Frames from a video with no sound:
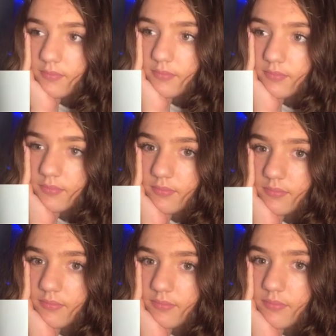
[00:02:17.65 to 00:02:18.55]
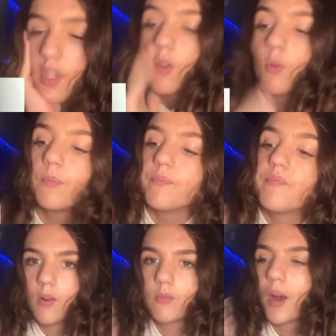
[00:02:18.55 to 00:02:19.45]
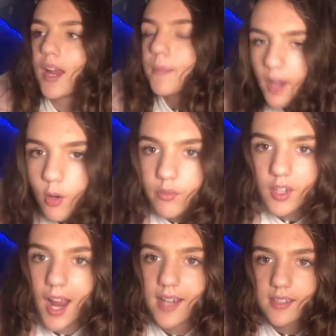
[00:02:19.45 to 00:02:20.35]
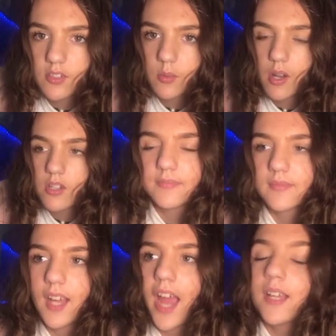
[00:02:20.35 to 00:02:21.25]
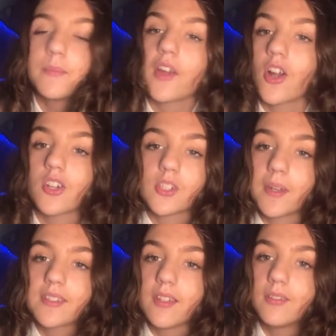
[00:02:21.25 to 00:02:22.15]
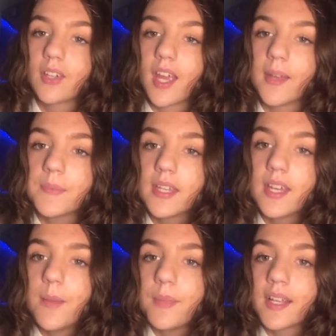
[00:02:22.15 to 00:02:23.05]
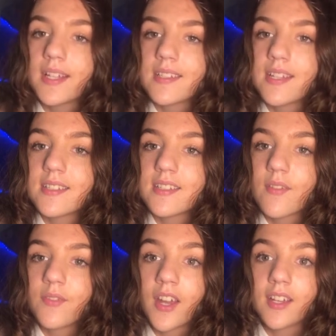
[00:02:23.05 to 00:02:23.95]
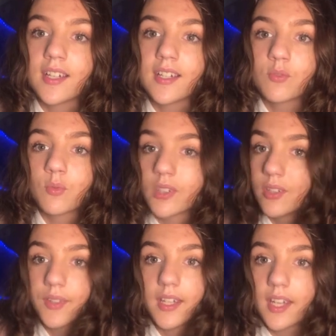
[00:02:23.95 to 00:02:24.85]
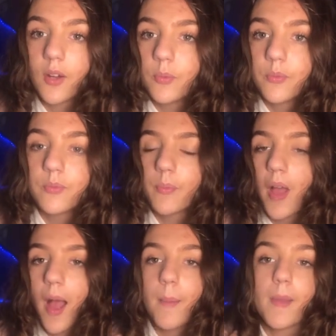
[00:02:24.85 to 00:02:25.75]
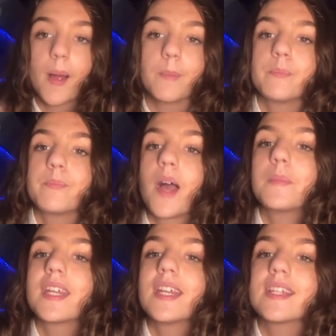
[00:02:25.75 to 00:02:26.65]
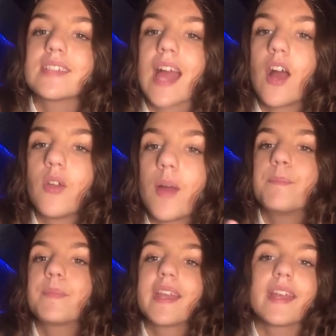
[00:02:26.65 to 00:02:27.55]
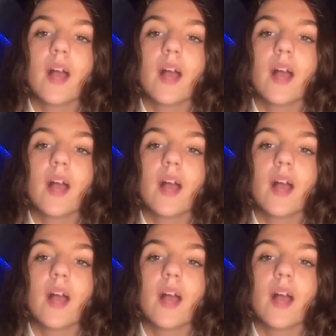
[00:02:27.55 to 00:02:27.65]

Um, so why am I overreacting so much? I can be harsh on myself, okay? because this is a very real video. Um, I'm, I'm getting down, I'm getting up